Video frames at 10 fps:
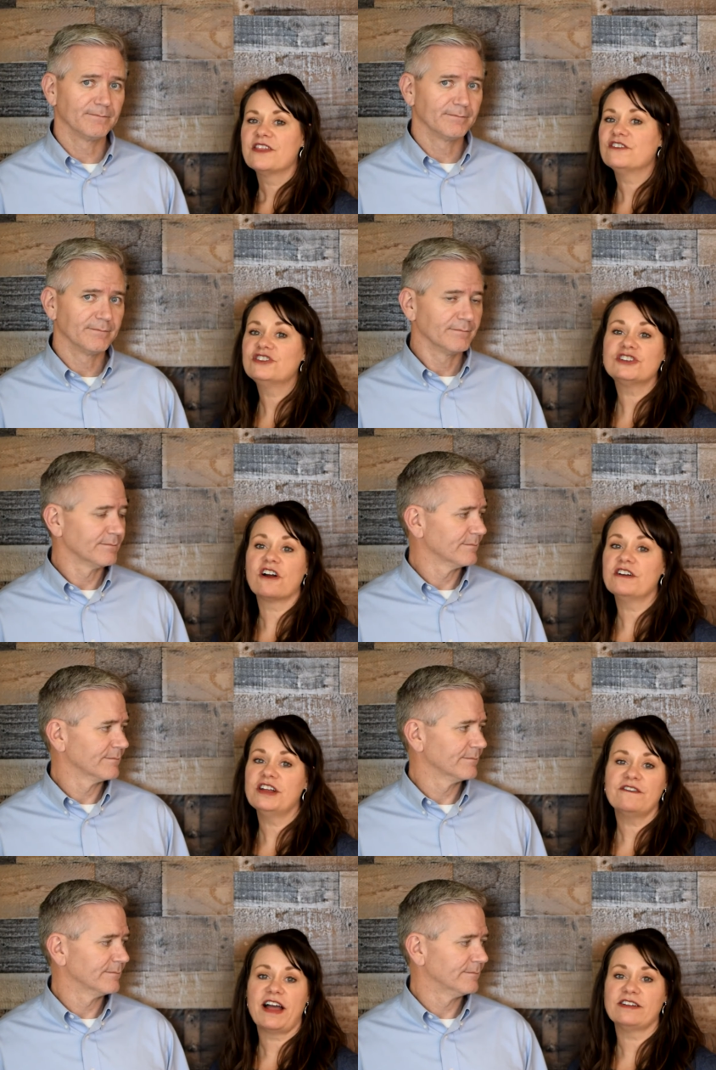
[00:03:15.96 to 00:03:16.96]
Speaker 1: There just aren't
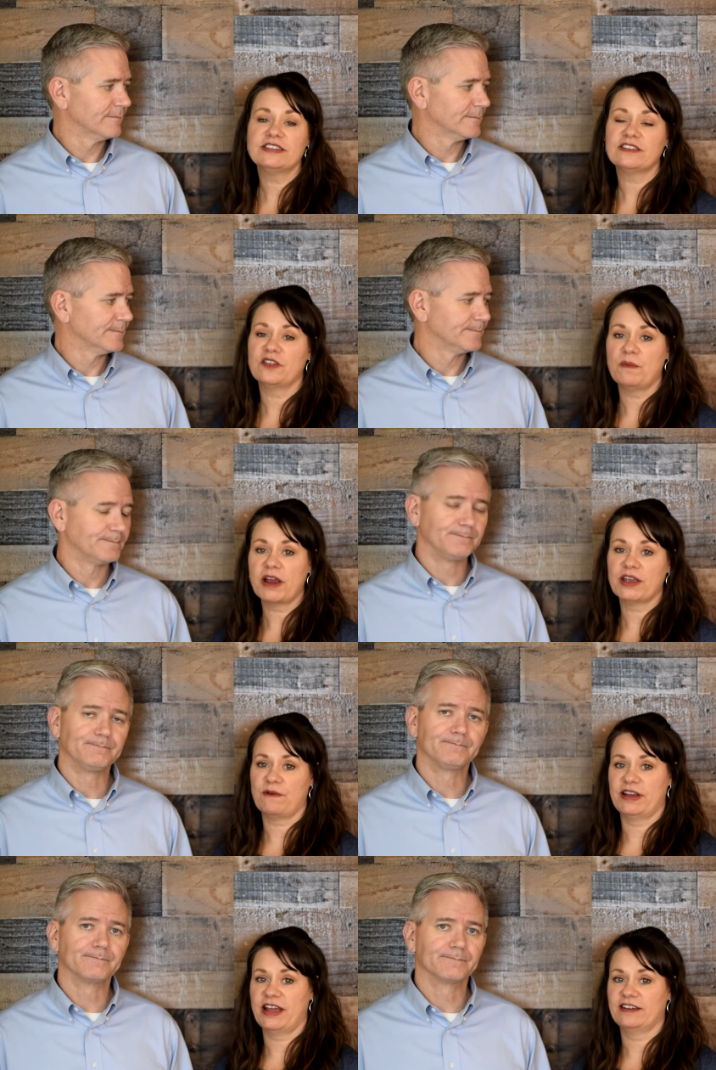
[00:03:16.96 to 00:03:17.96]
enough houses on the market
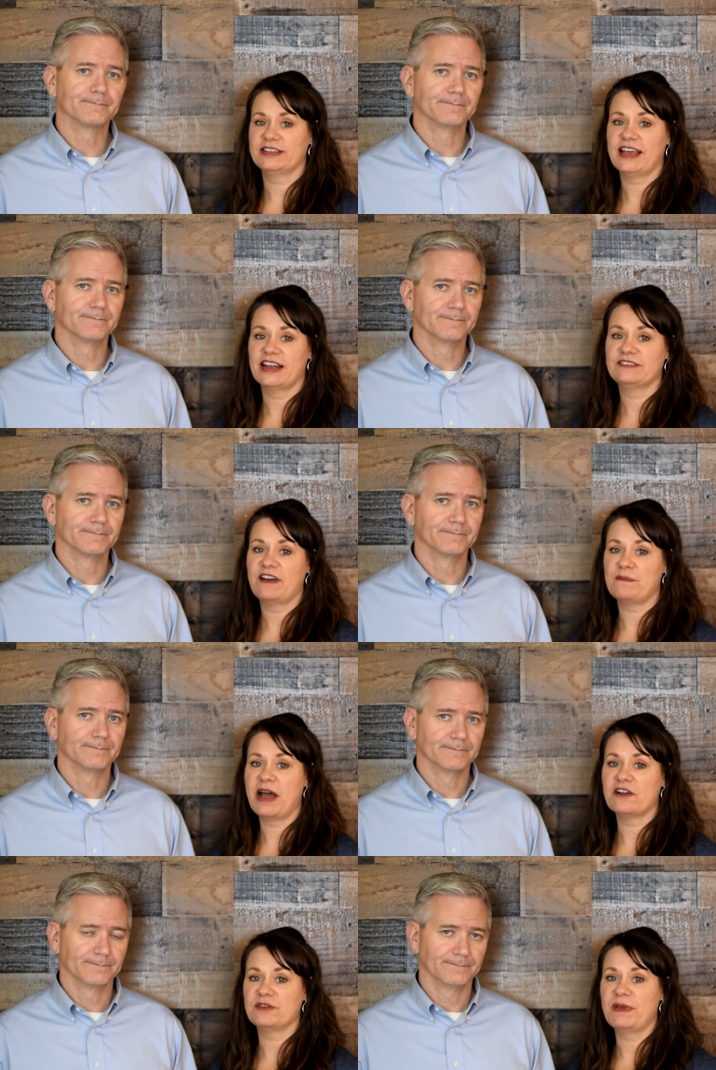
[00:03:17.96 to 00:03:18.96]
right now to satisfy
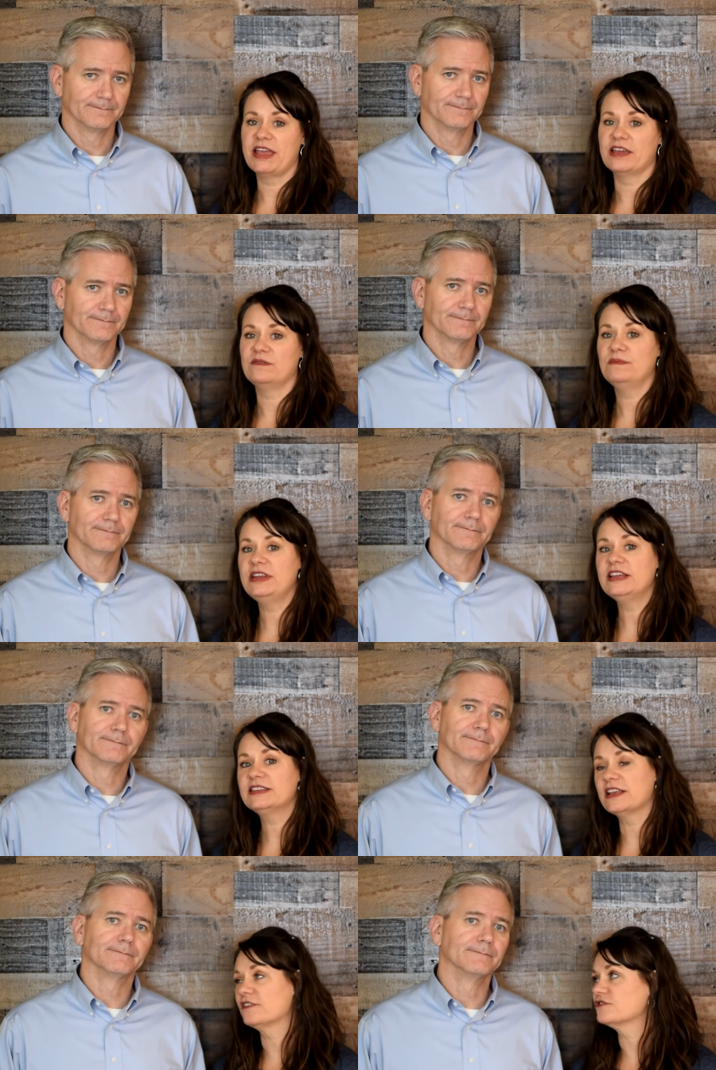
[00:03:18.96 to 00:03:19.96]
buyer demand, meaning
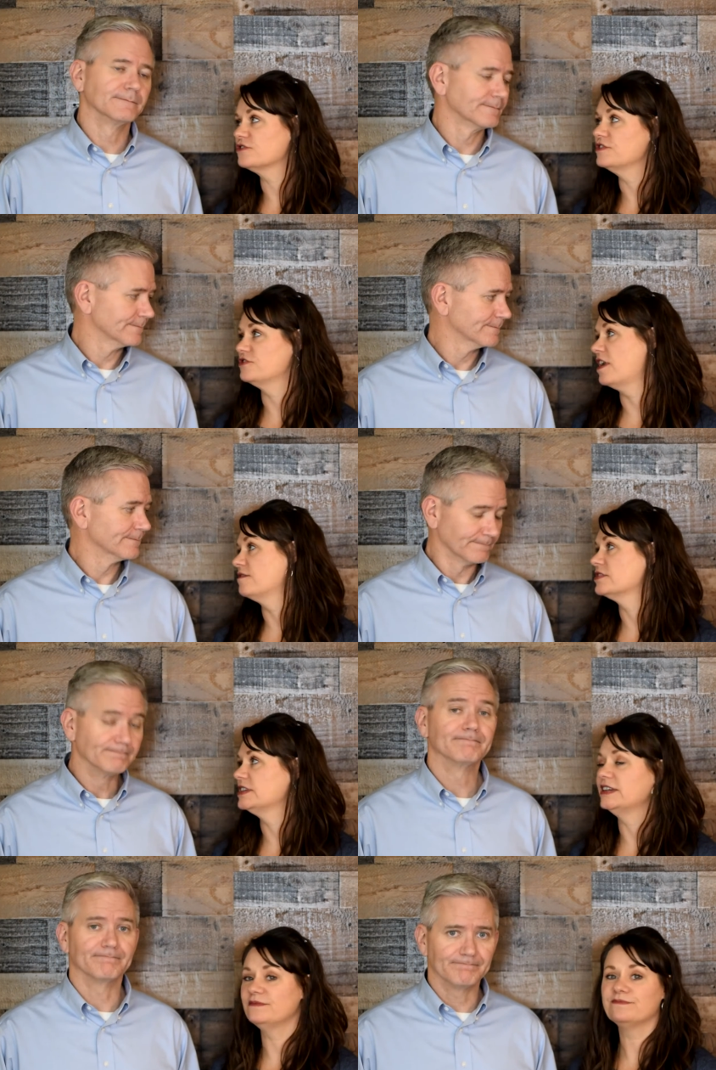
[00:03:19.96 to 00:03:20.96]
sellers are in the driver's
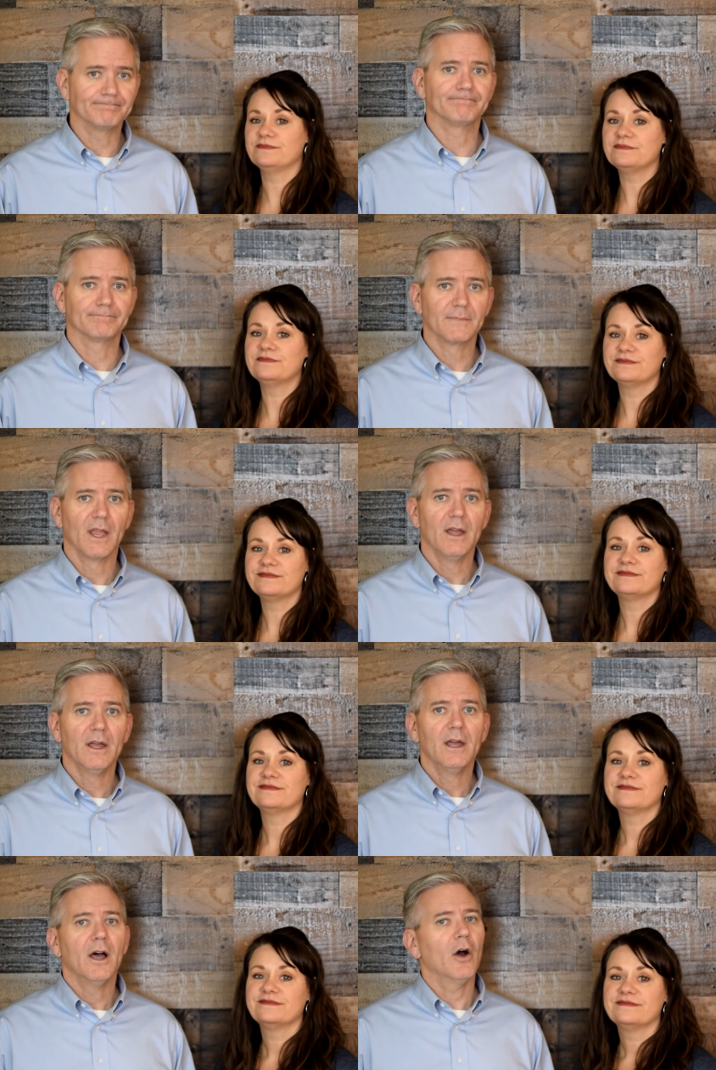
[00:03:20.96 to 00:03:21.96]
seat.
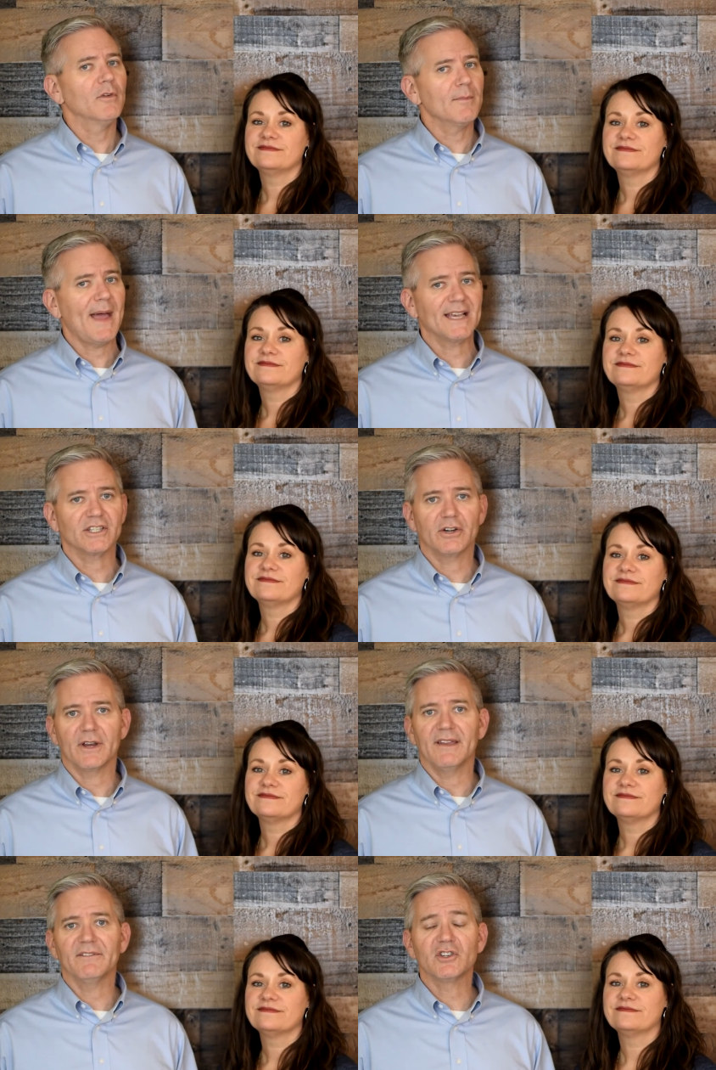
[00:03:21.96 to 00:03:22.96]
Speaker 2: Over the past year,
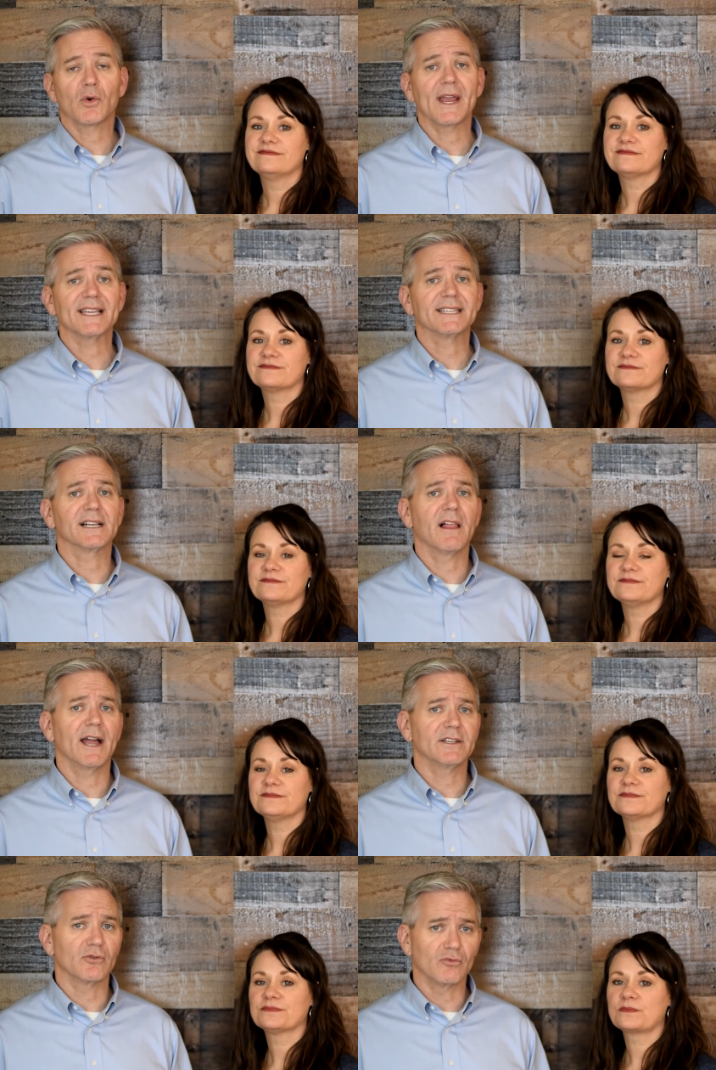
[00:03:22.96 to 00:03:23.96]
inventory has
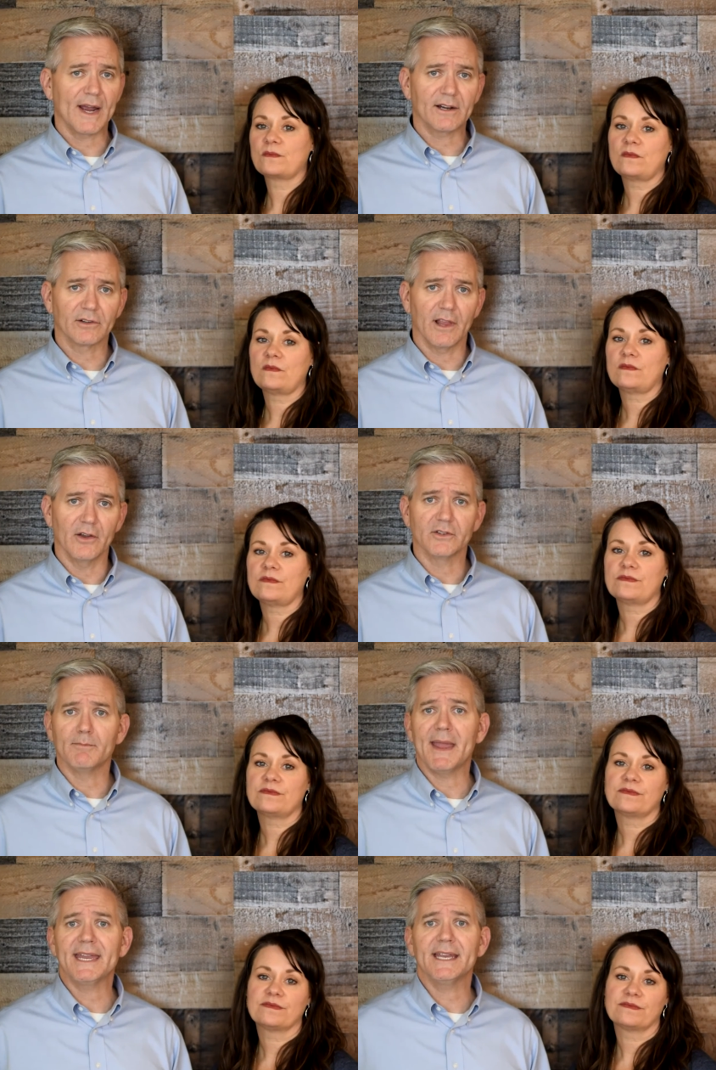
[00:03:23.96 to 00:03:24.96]
declined to record lows,
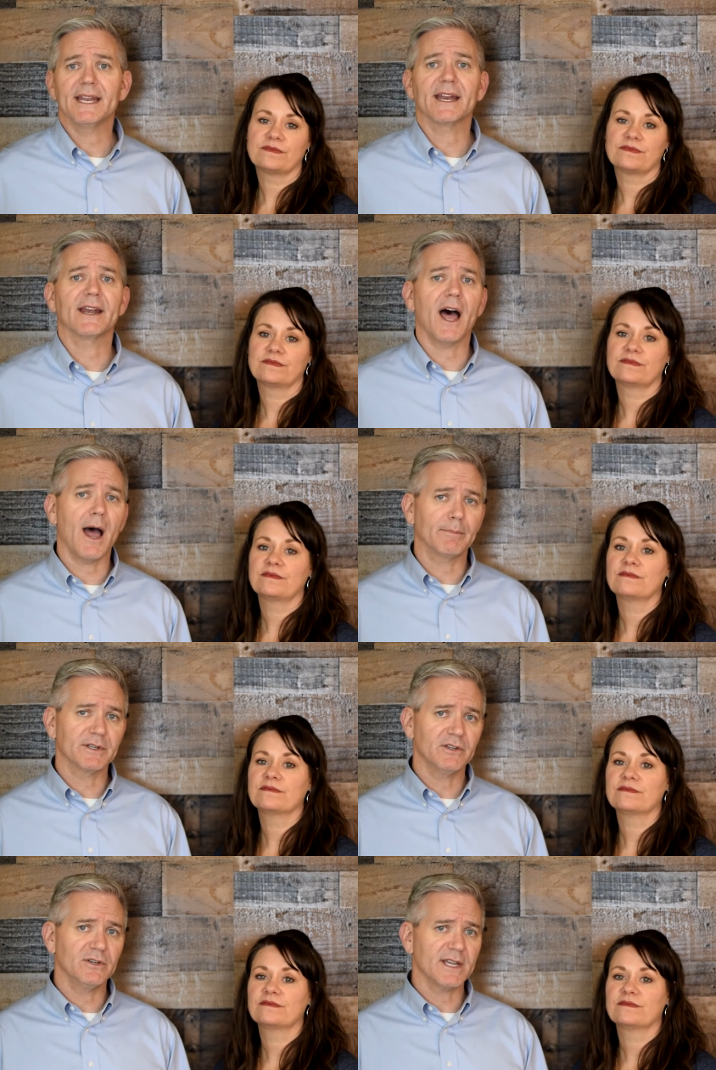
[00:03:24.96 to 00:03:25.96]
making it an
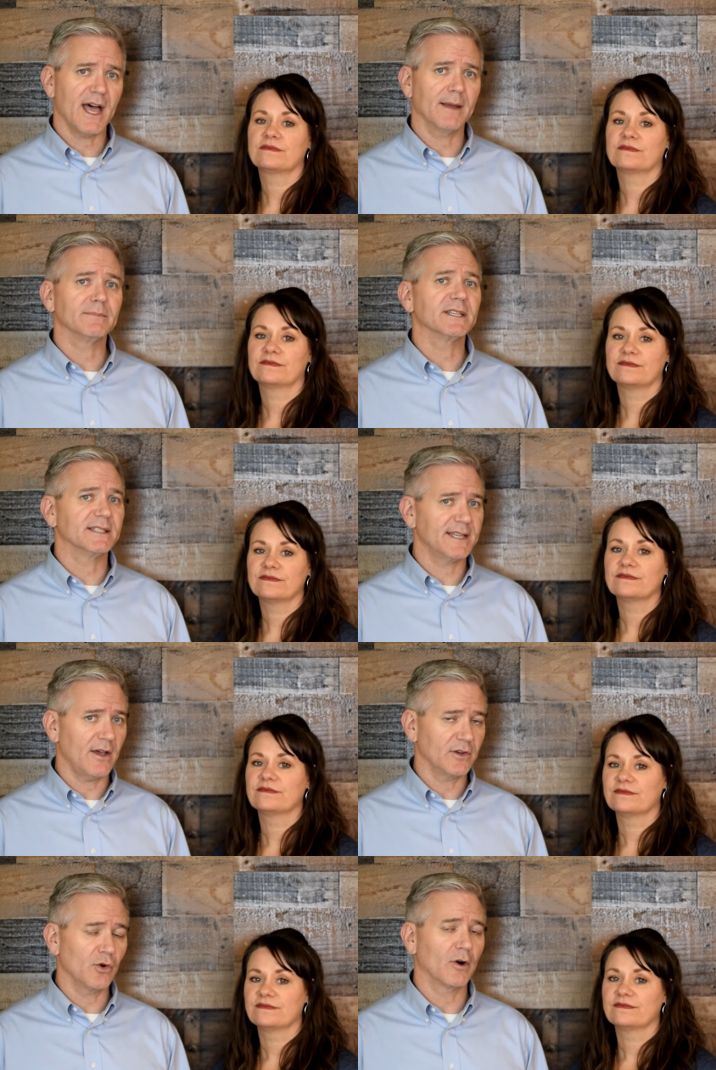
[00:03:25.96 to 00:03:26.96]
opportune time to
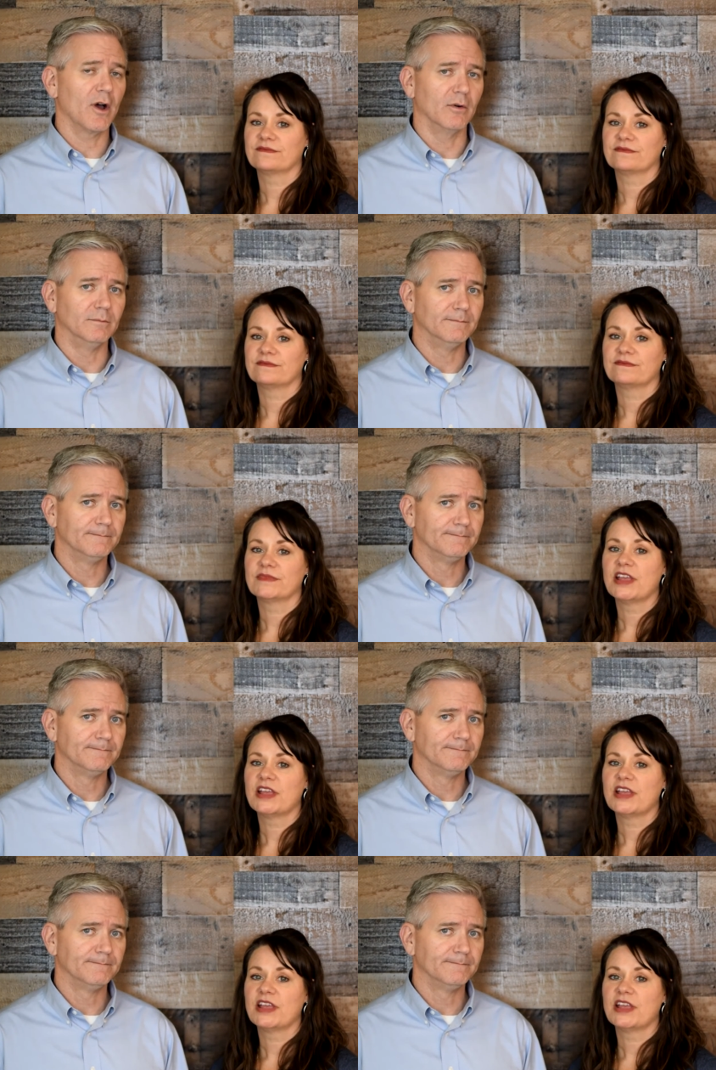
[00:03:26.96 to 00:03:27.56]
sell your home.